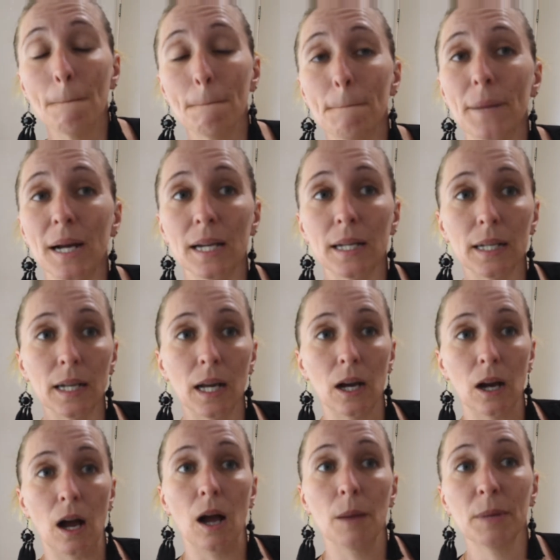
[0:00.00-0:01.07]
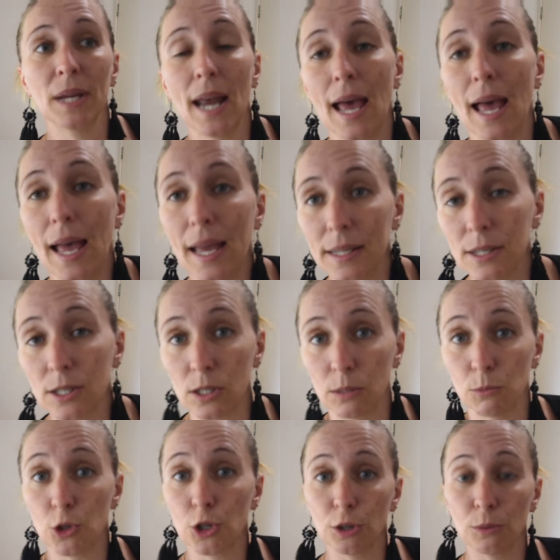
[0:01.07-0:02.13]
but I'm going to add some
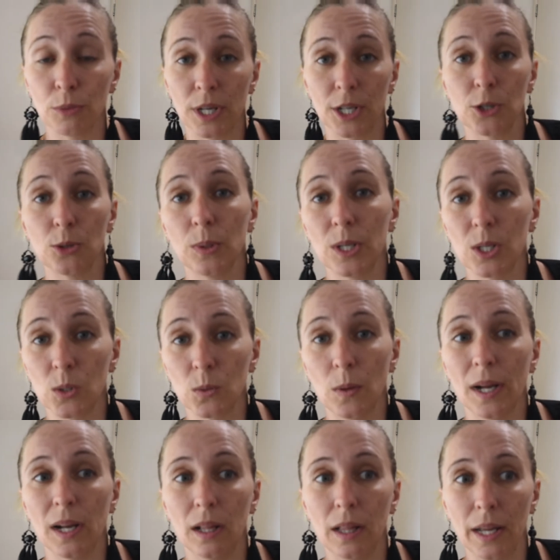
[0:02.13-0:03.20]
turmeric to it as well,